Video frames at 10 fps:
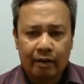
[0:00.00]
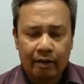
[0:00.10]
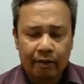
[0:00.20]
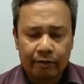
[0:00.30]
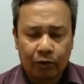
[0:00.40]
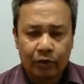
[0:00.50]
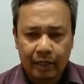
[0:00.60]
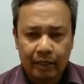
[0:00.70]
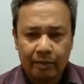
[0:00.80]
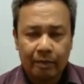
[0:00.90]

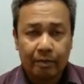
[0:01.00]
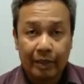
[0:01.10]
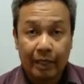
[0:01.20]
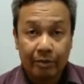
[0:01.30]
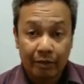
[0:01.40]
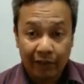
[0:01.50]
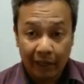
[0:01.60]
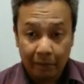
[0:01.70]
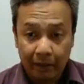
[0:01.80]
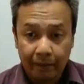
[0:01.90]
14 becomes
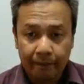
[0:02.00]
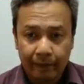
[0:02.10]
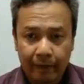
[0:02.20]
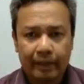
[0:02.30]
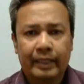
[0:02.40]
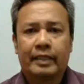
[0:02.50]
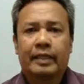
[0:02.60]
available. All right.